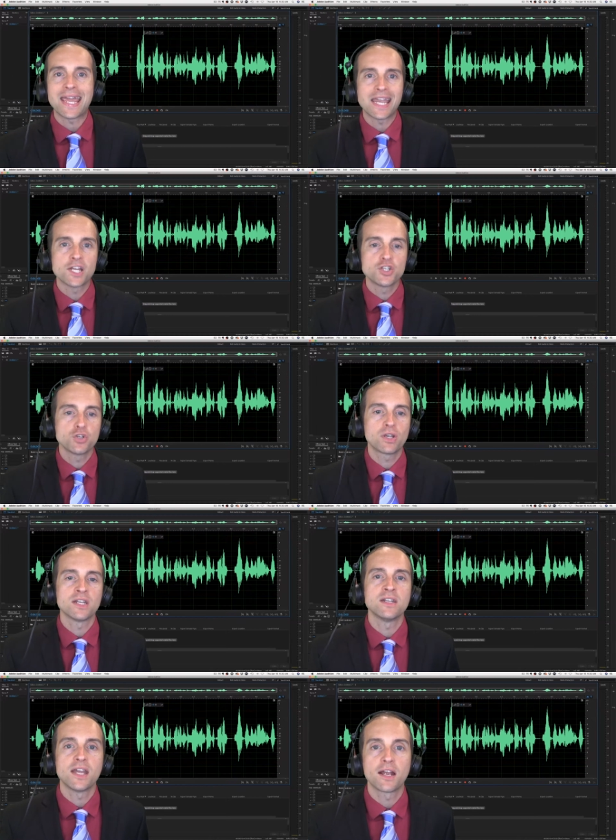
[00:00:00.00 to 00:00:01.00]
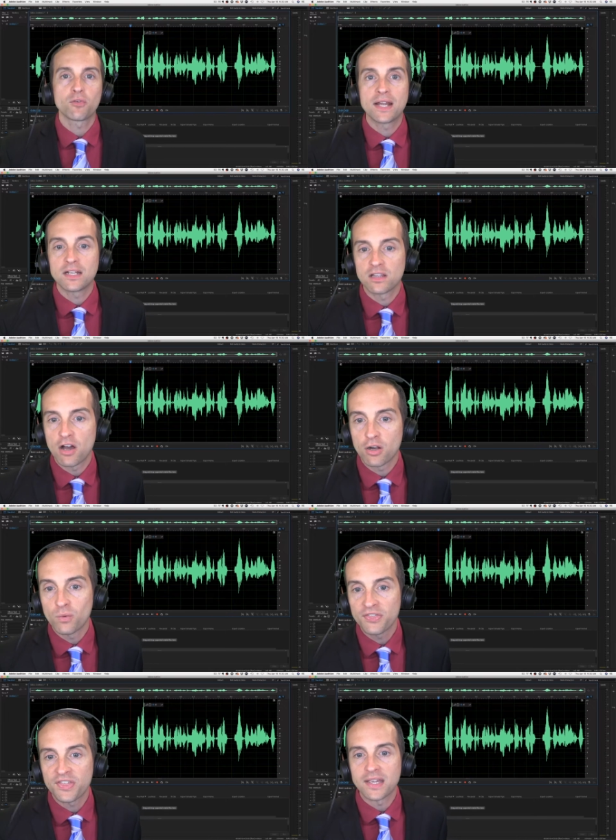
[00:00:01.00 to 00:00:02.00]
and you can narrate along
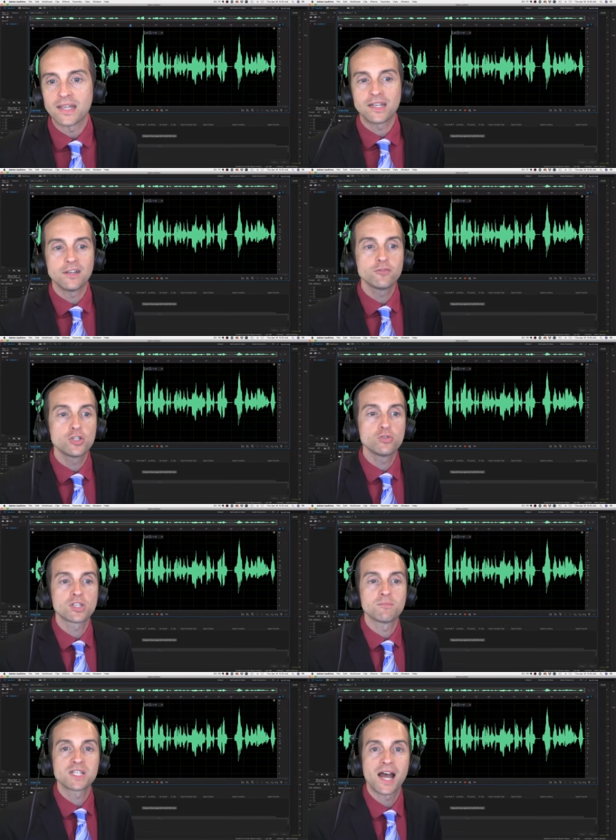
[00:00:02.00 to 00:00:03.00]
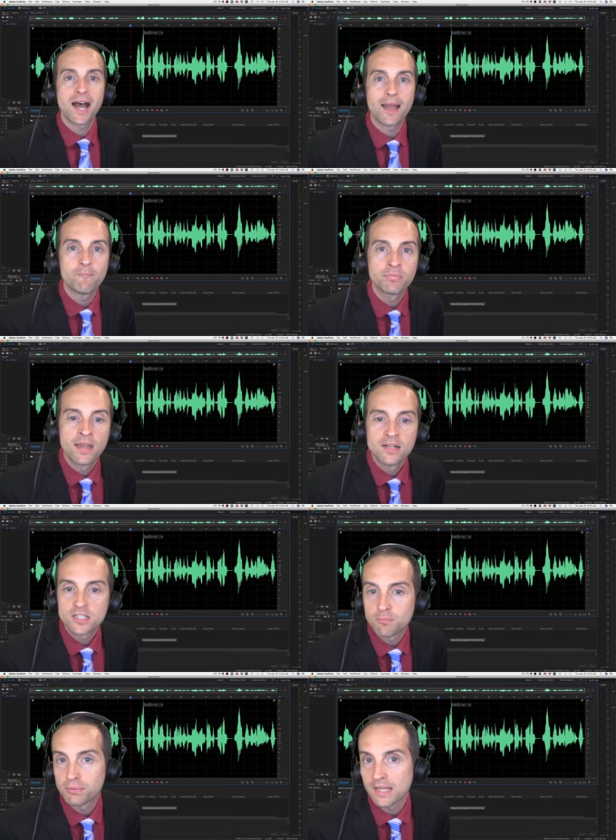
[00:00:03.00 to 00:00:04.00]
with it. It gives you some time
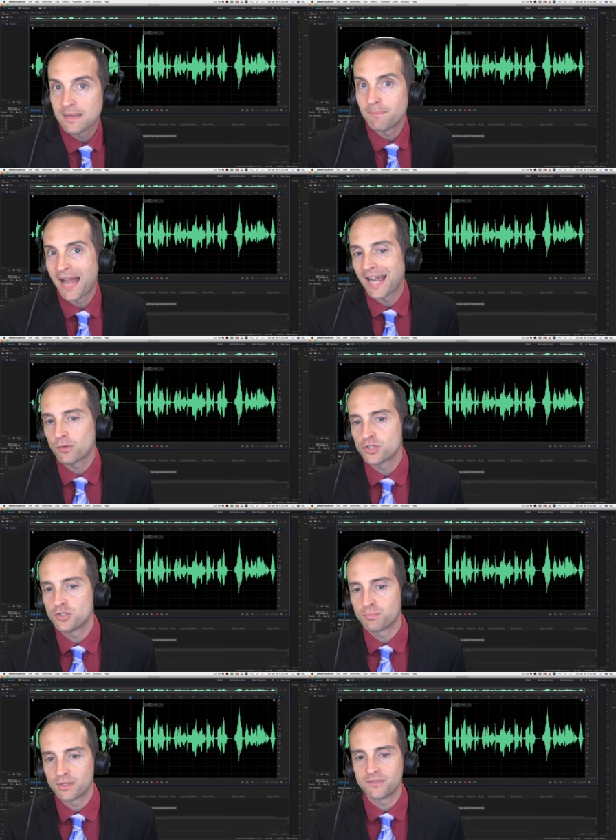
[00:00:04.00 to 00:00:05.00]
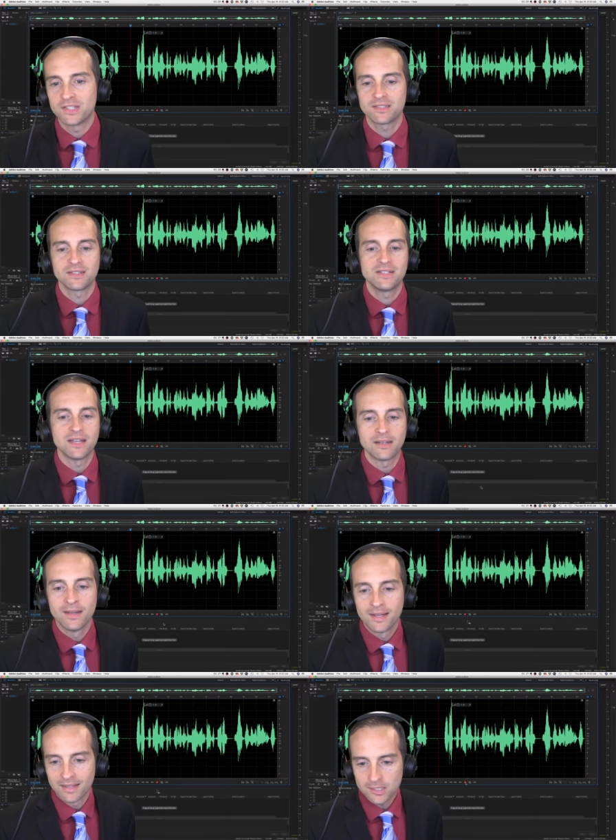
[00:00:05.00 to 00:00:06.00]
to play back what you previously did.
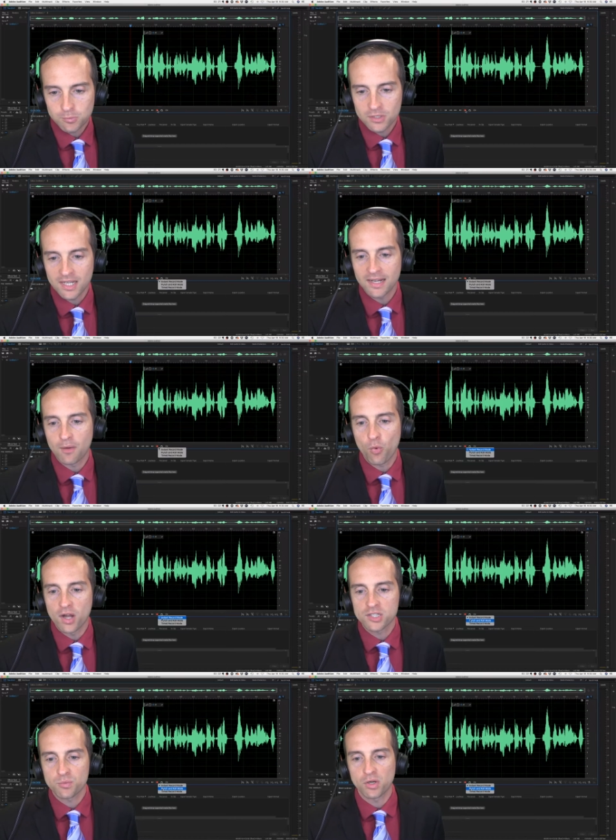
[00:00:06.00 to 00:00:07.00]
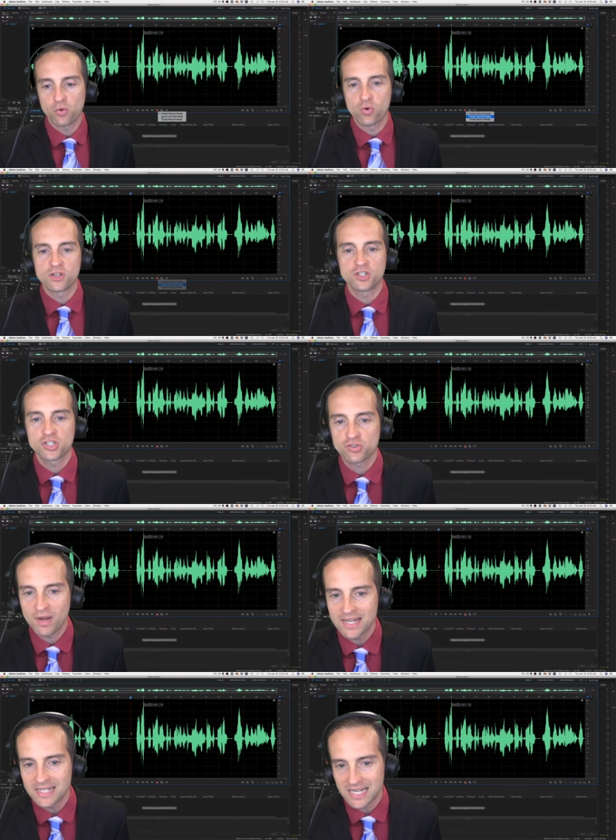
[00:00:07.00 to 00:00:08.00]
Let's pretend I want to record
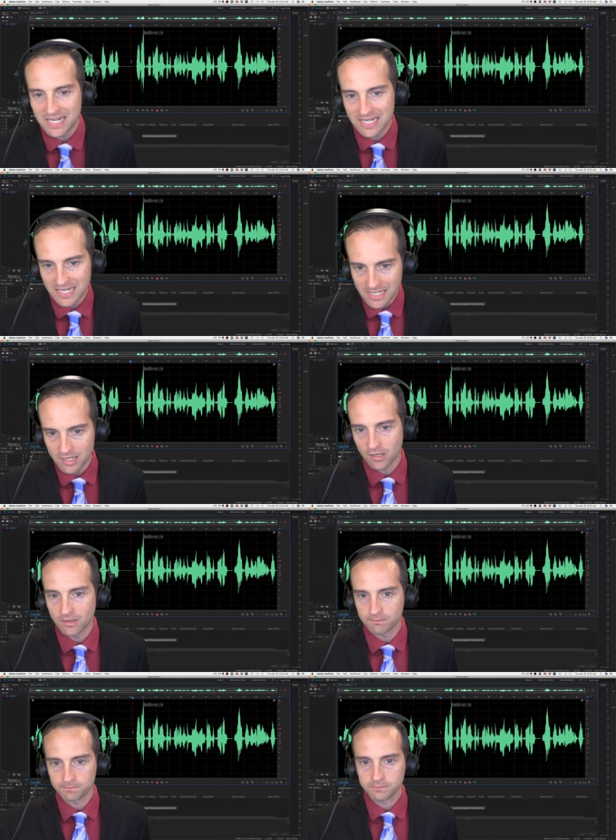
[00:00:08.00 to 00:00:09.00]
straight in here